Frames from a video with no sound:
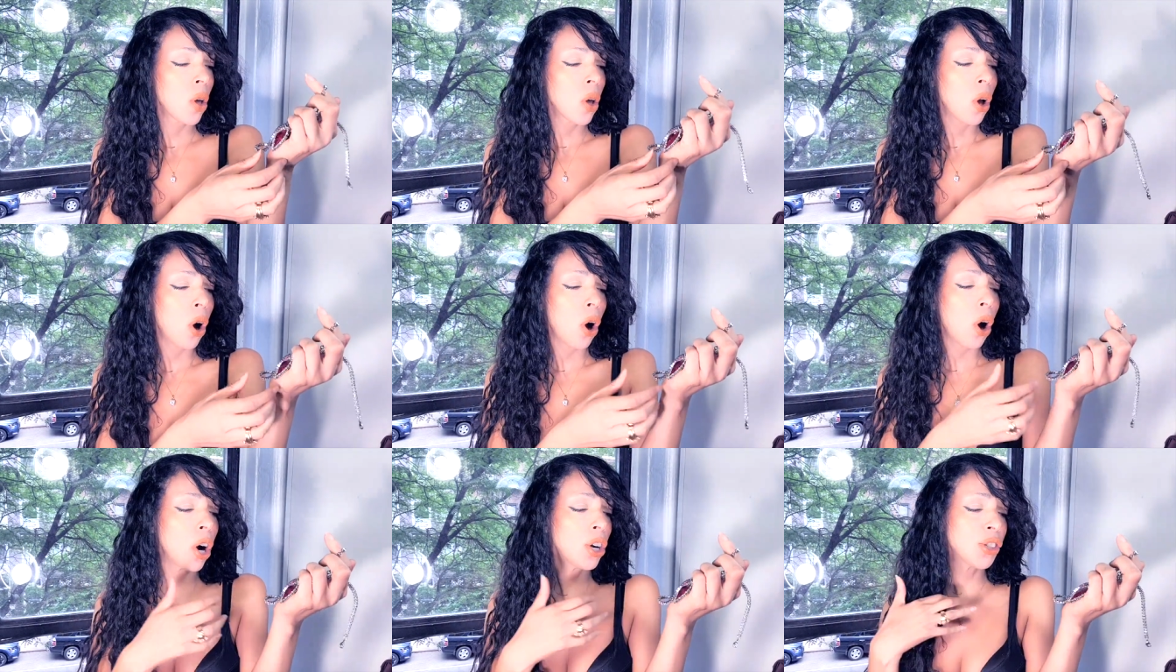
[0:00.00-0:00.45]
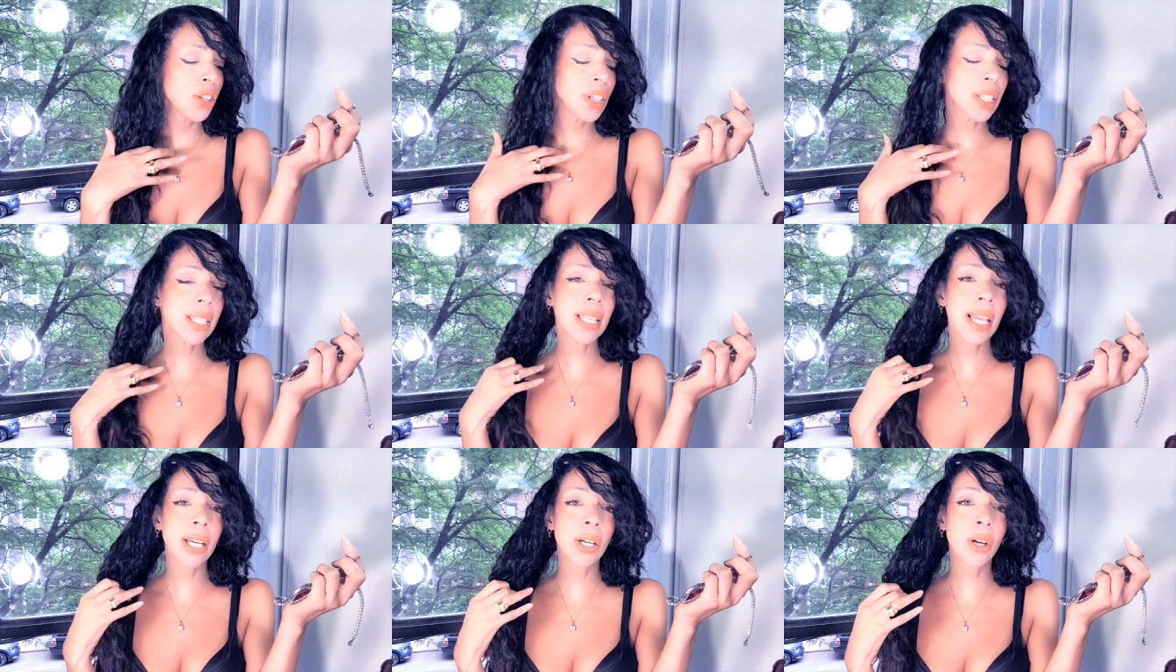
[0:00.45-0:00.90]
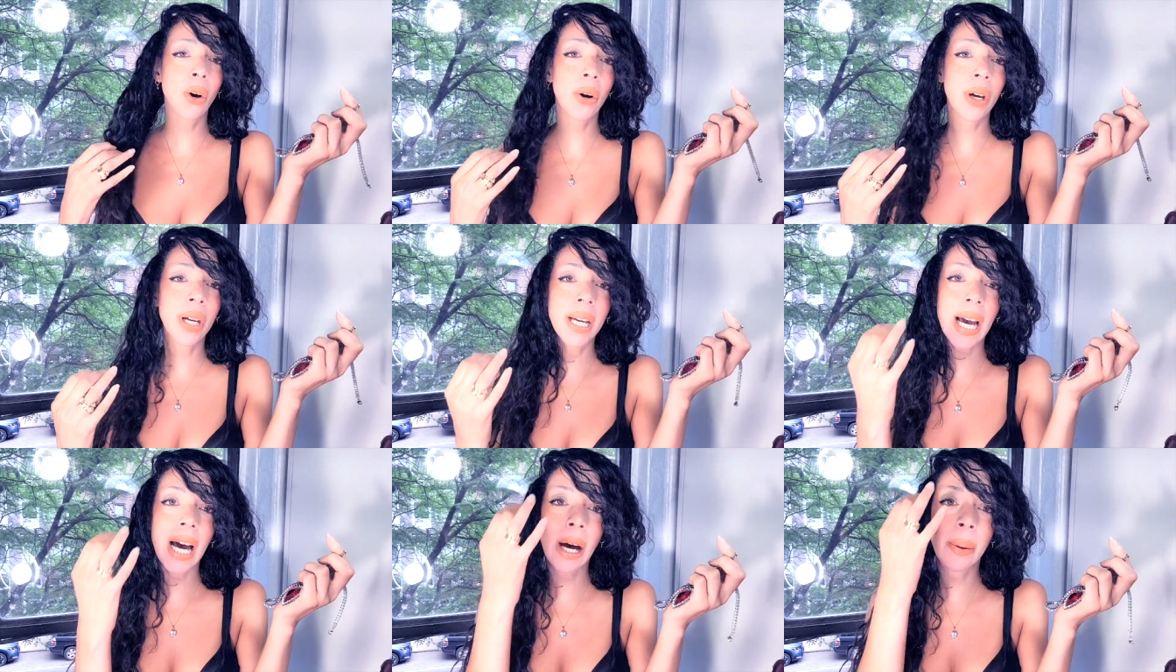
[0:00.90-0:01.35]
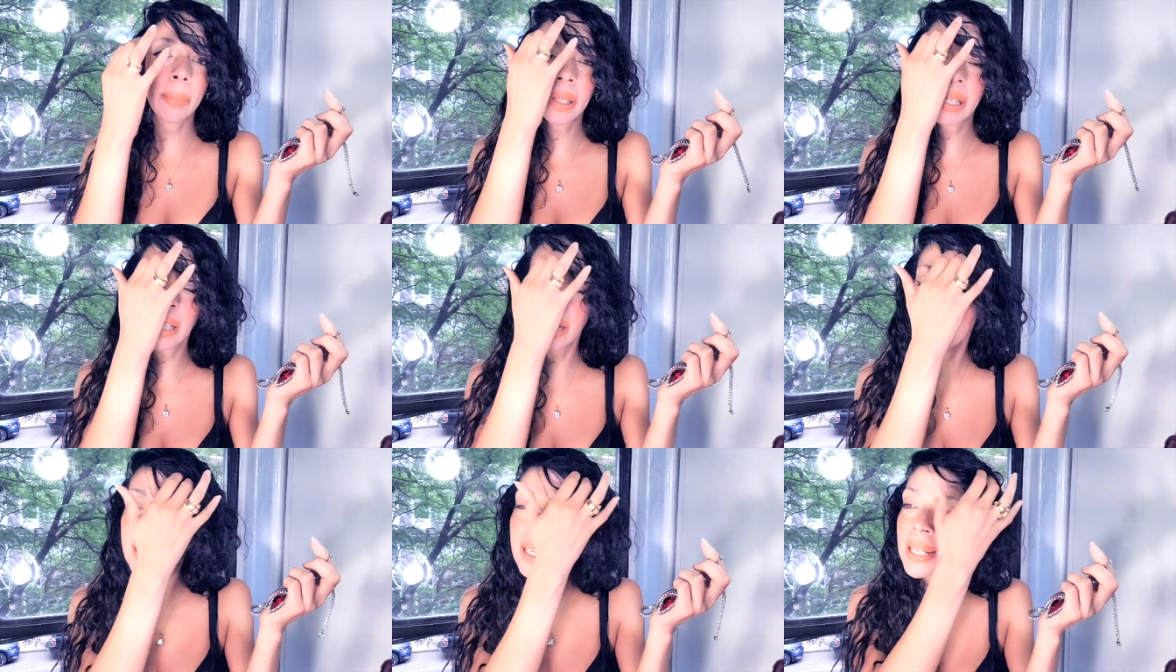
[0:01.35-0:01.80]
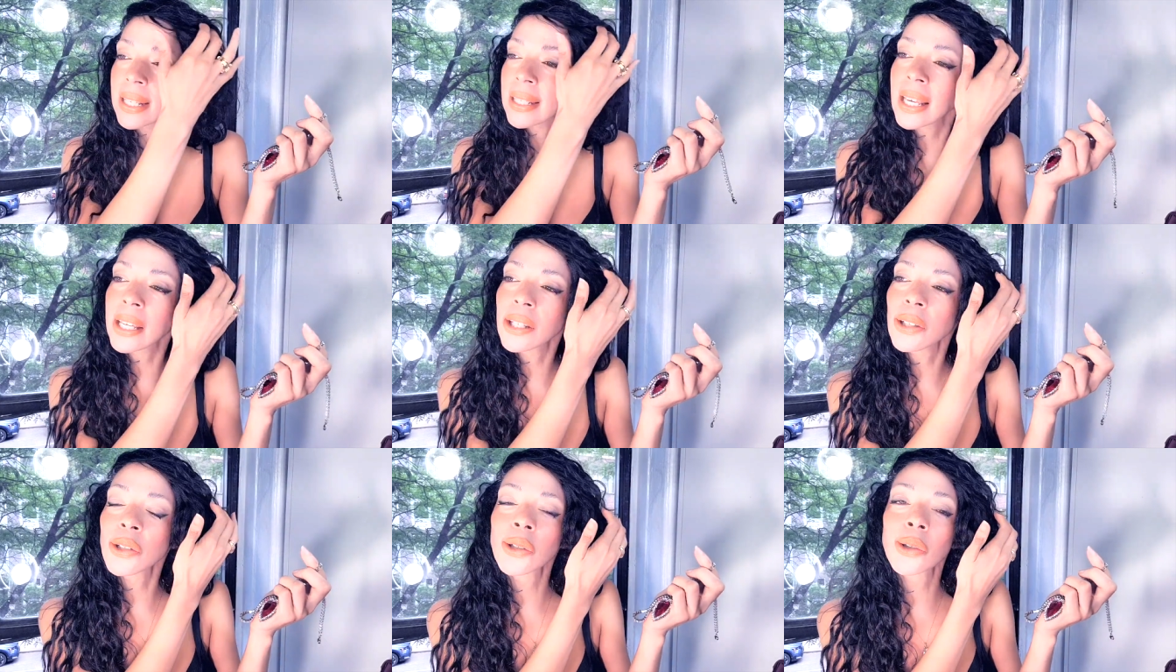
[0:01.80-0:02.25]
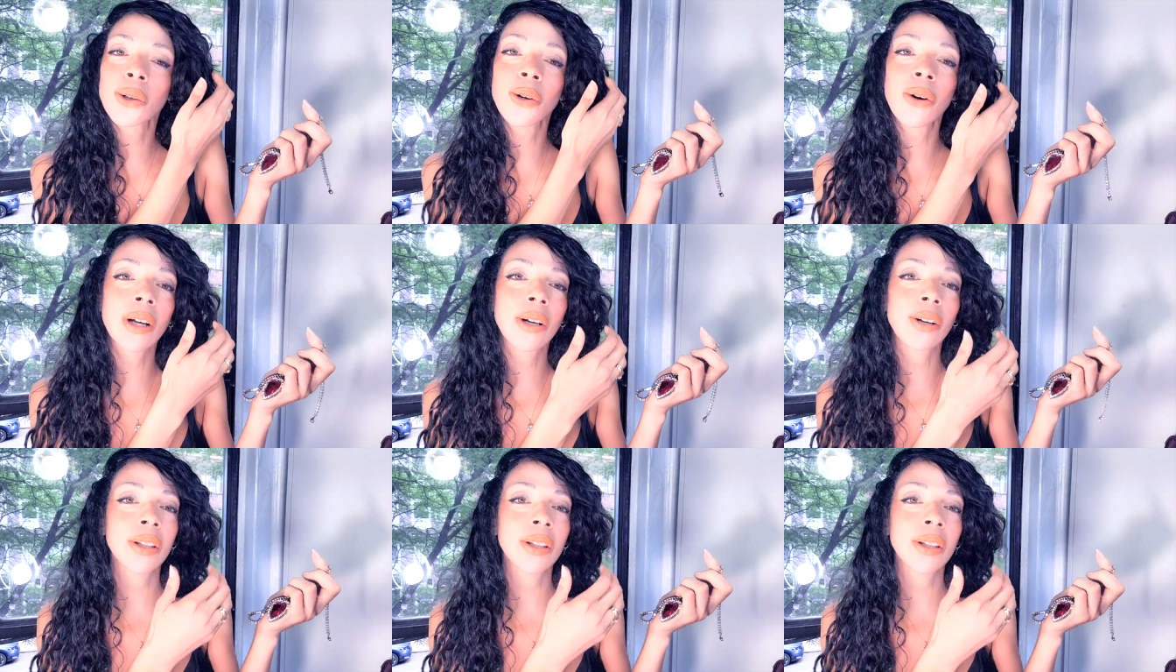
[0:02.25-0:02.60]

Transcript: or just like going out because I used to go out